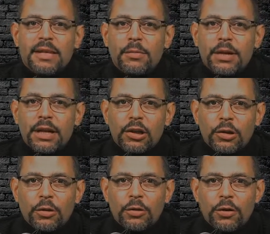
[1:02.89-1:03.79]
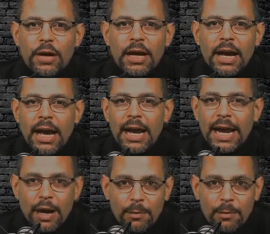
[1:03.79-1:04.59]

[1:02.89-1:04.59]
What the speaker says: It would include hair